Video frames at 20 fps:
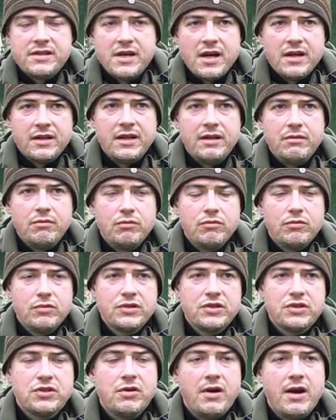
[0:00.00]
certainly
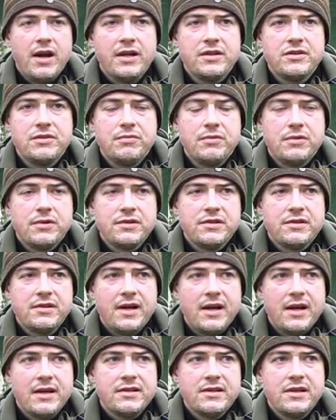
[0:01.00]
was trying towards
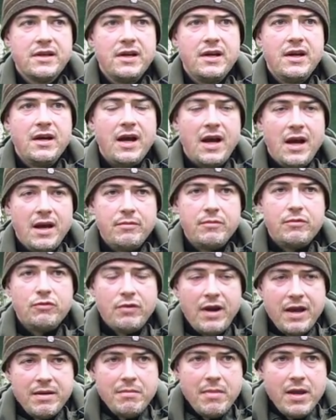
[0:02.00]
that.
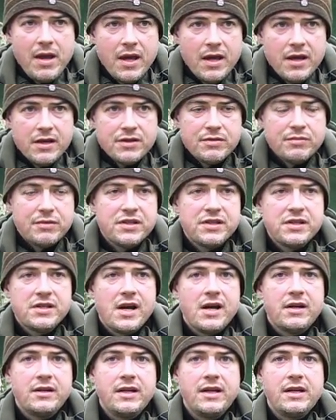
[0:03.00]
Ray Mears was
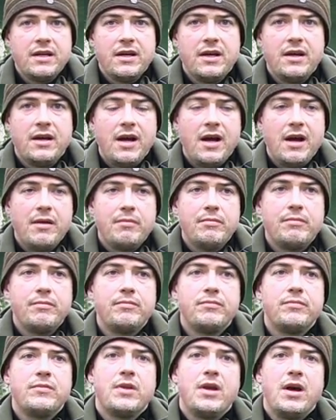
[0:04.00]
certainly
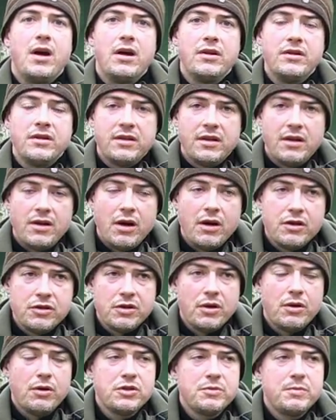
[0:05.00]
under the
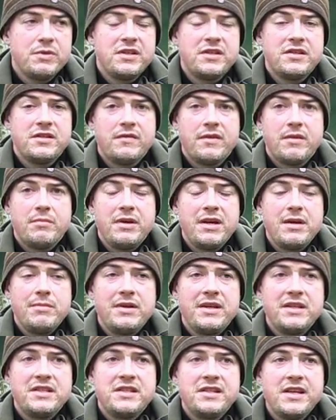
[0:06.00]
auspices of the
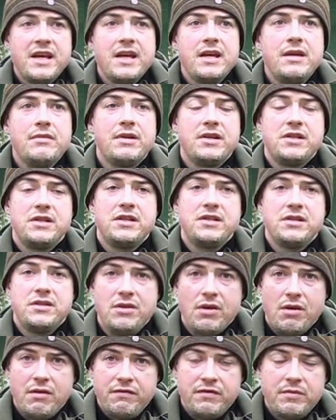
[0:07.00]
BBC, which is
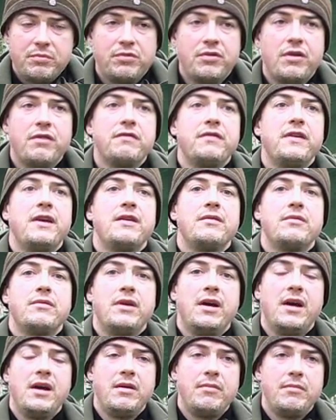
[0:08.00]
not for profit,
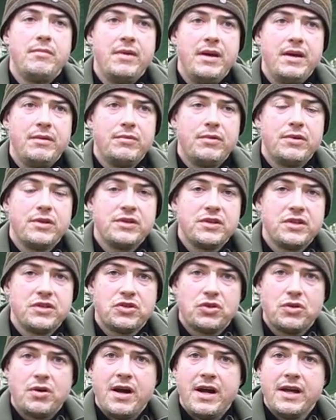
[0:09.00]
was
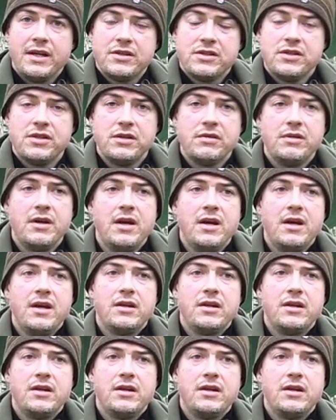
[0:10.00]
trying to